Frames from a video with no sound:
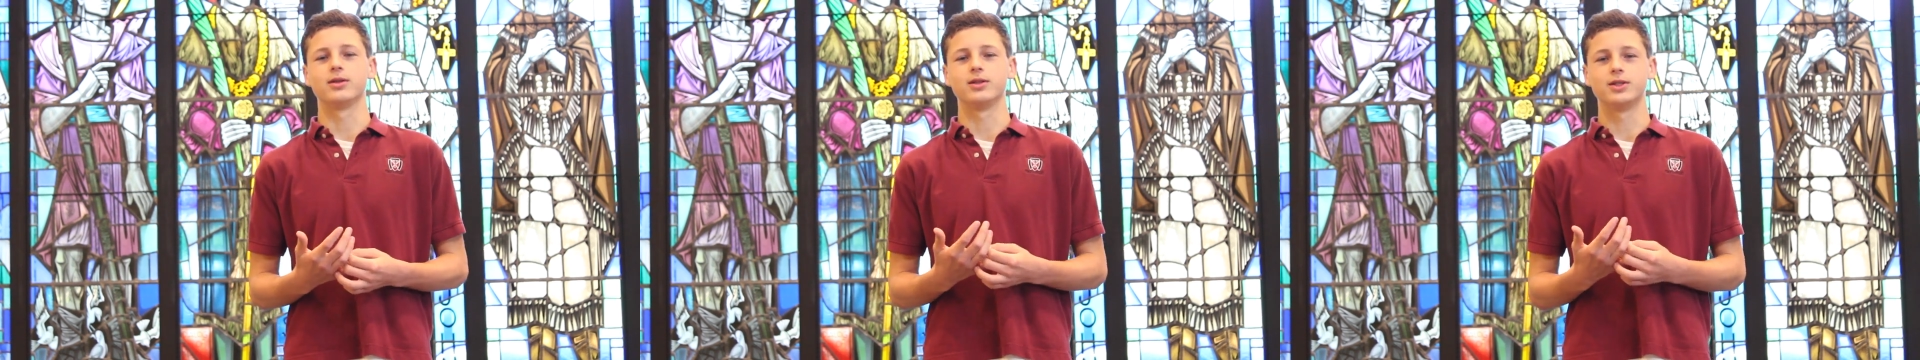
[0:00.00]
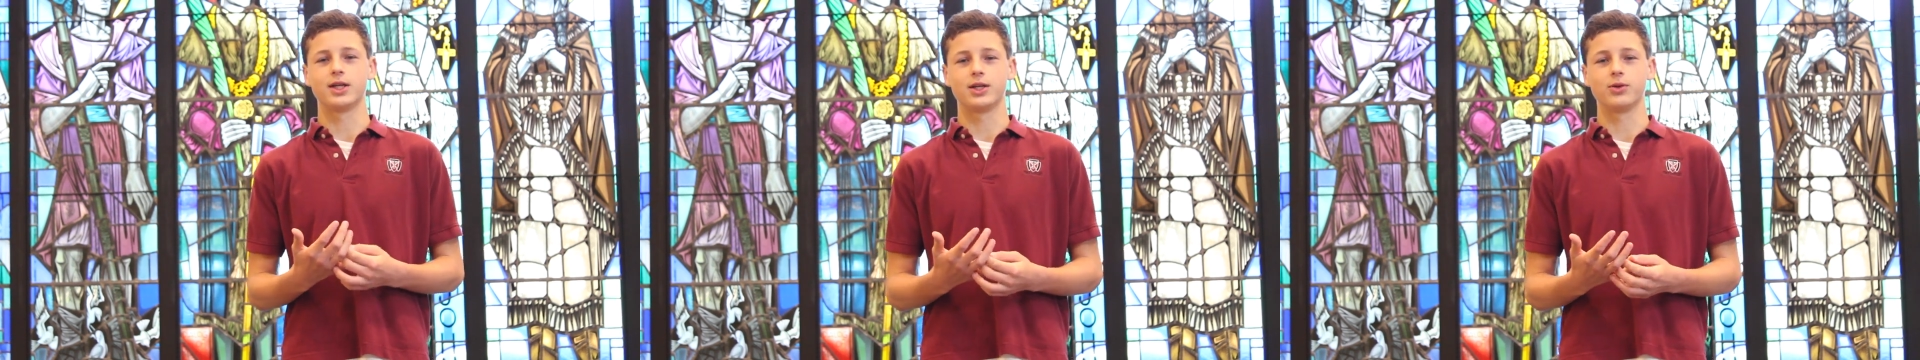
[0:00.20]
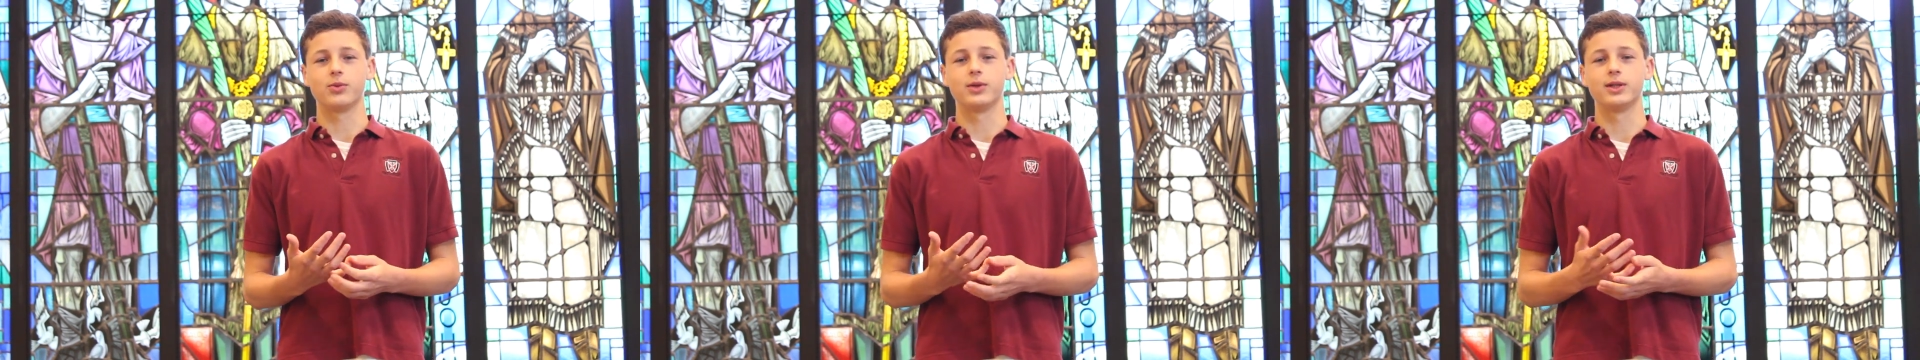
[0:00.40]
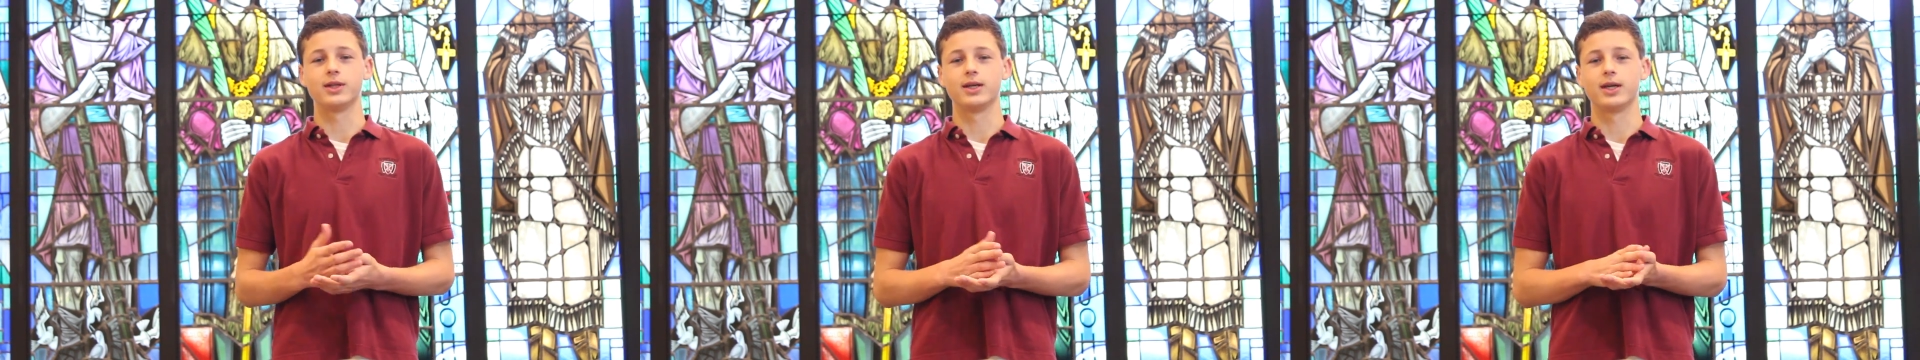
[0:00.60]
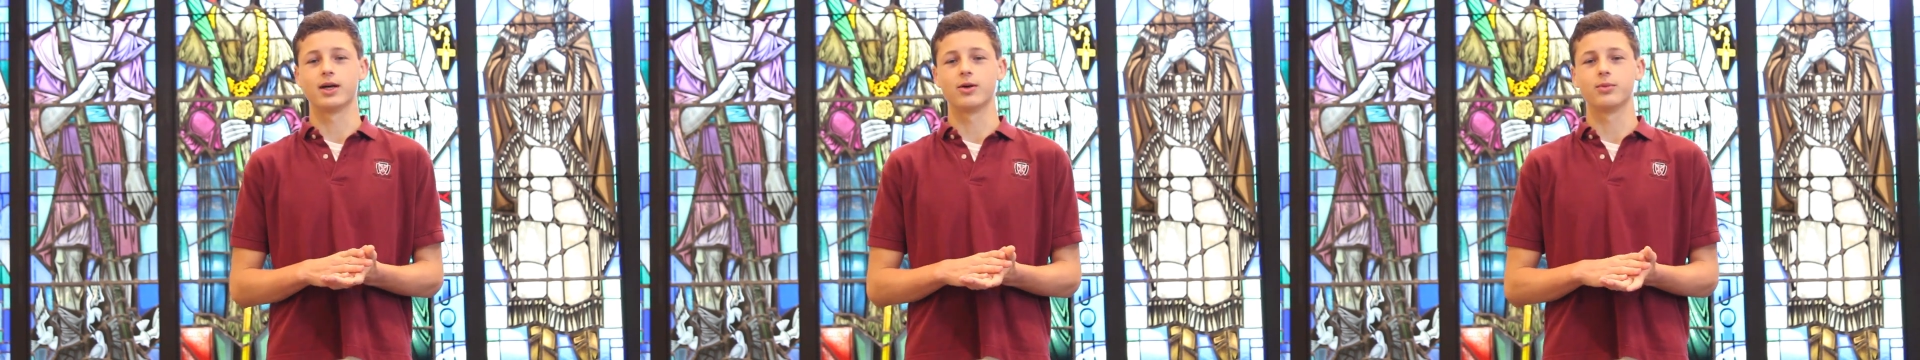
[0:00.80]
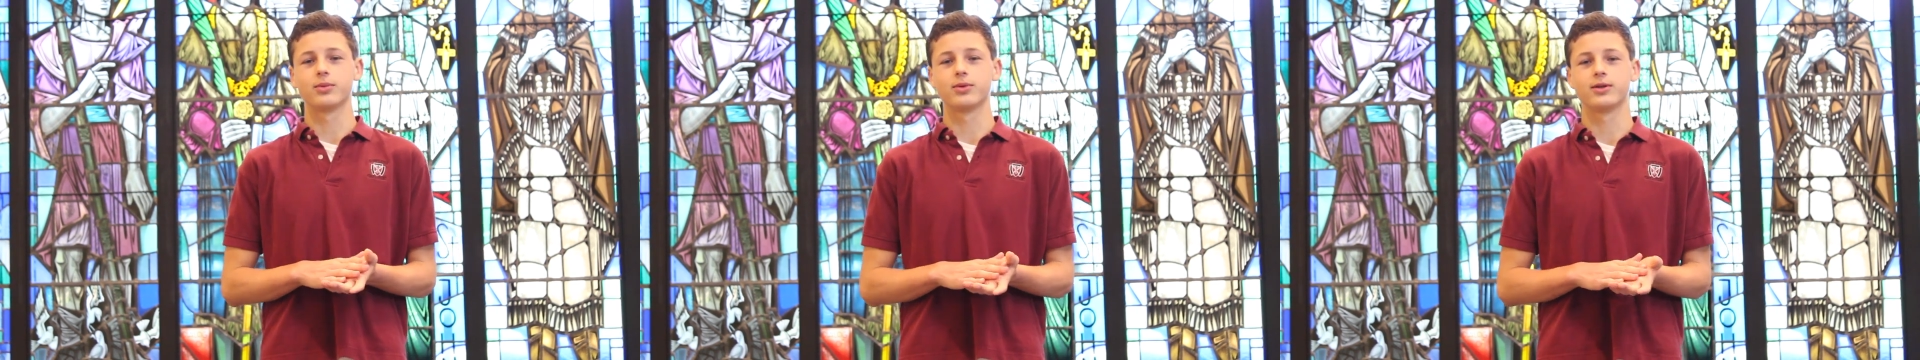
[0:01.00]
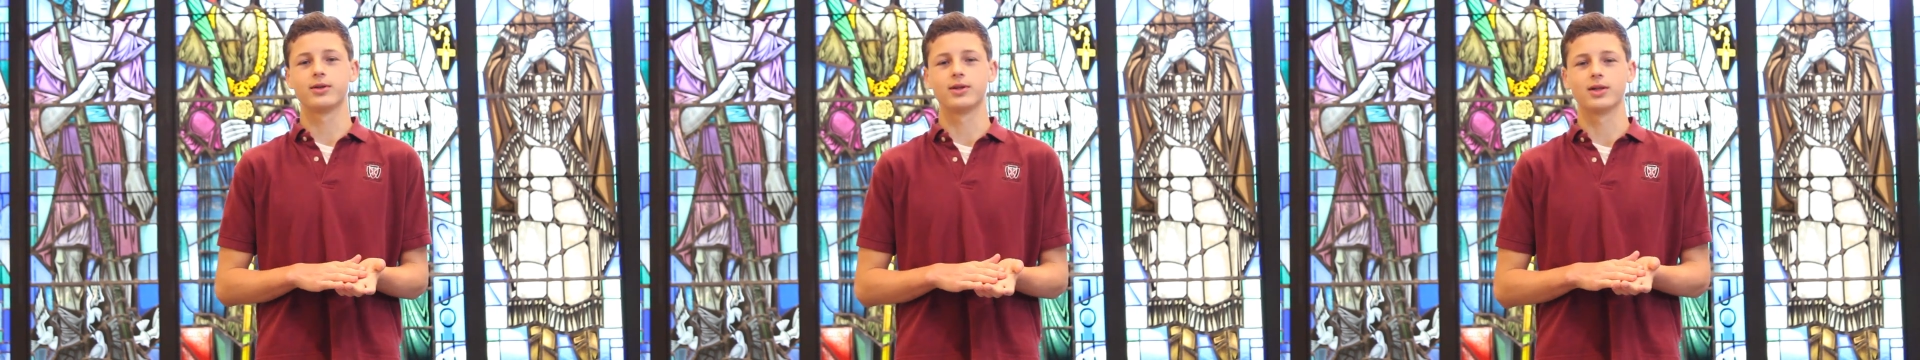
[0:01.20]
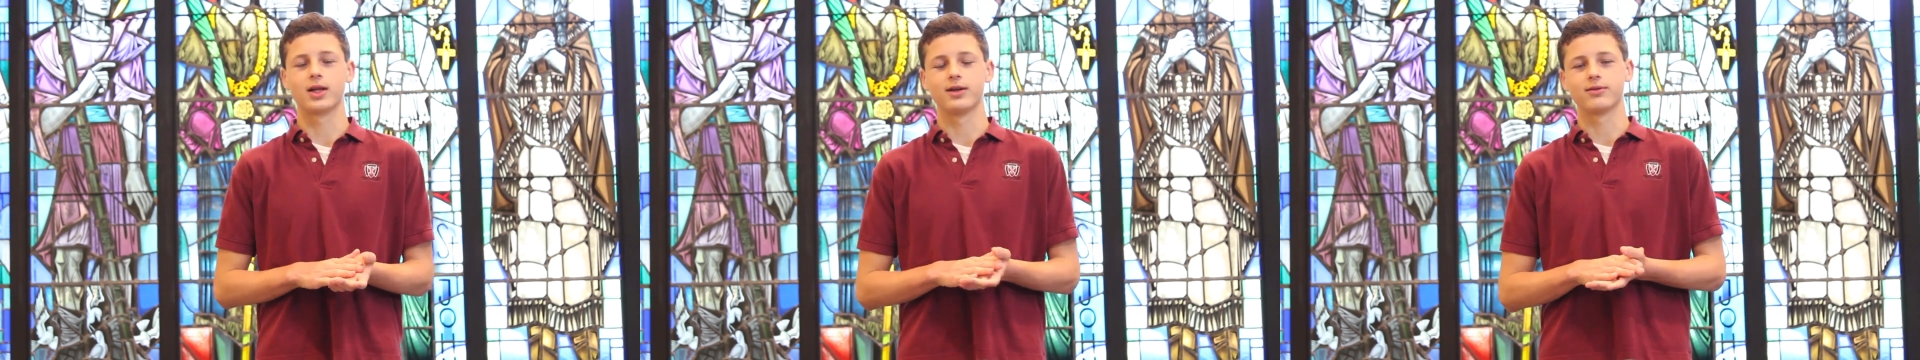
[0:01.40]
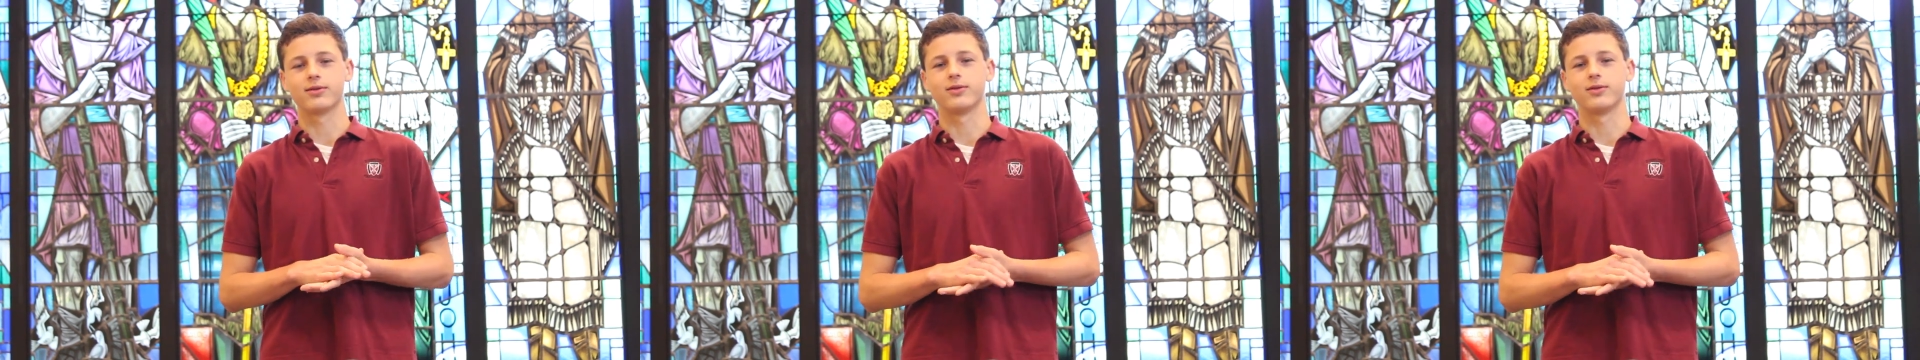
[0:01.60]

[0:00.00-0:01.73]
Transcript: genuinely help the life